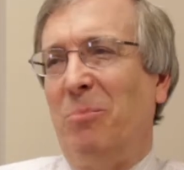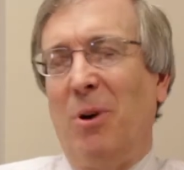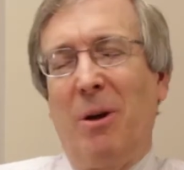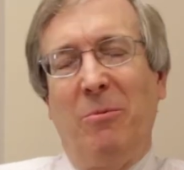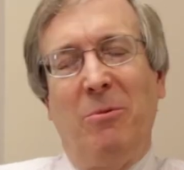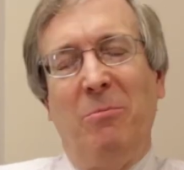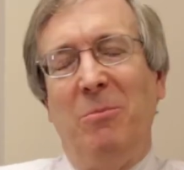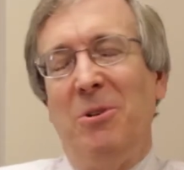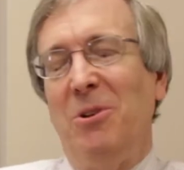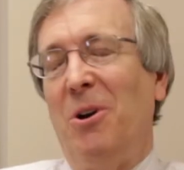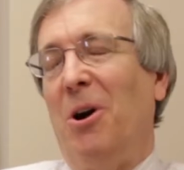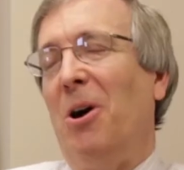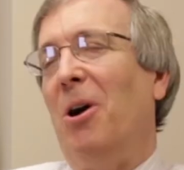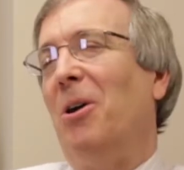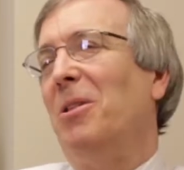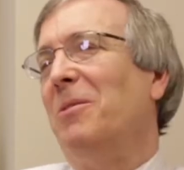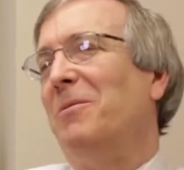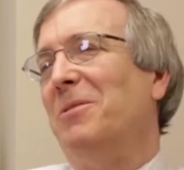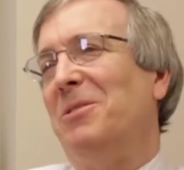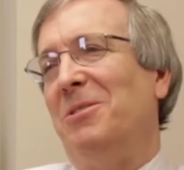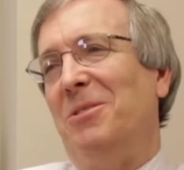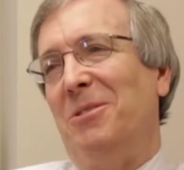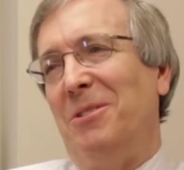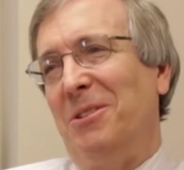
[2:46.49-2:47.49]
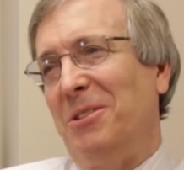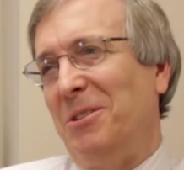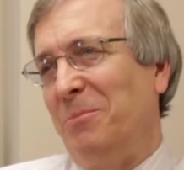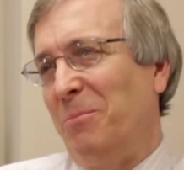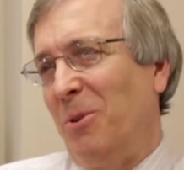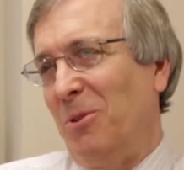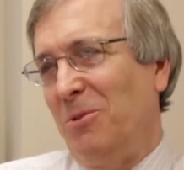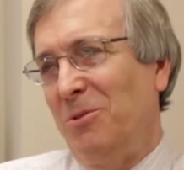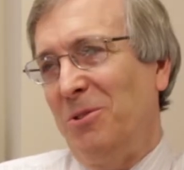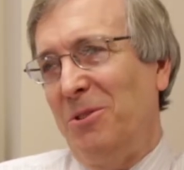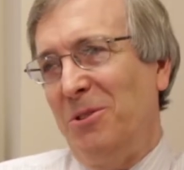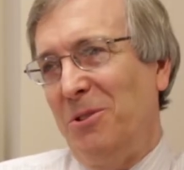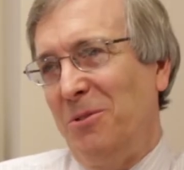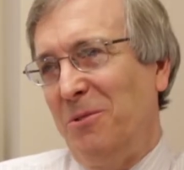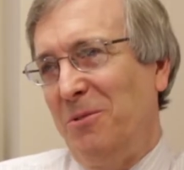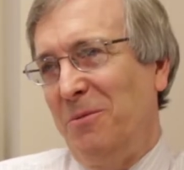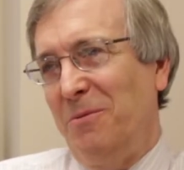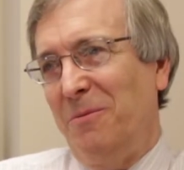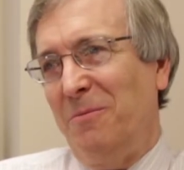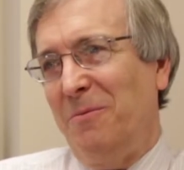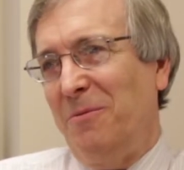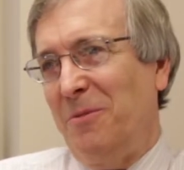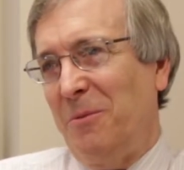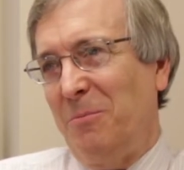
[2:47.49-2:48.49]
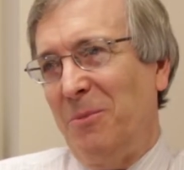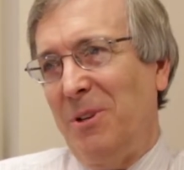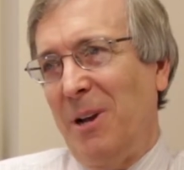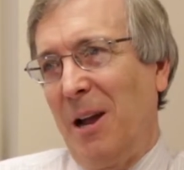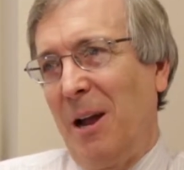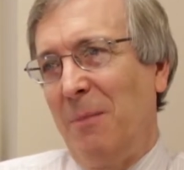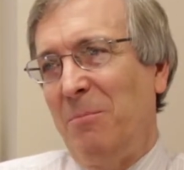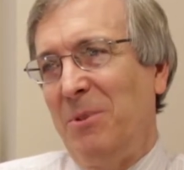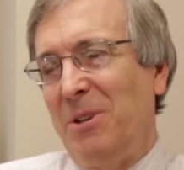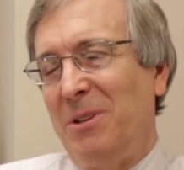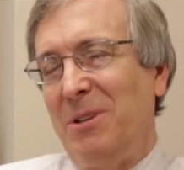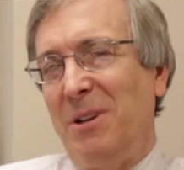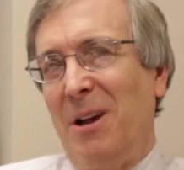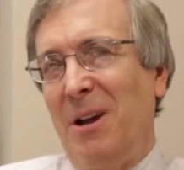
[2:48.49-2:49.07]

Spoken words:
probably all of us are exposed to from time to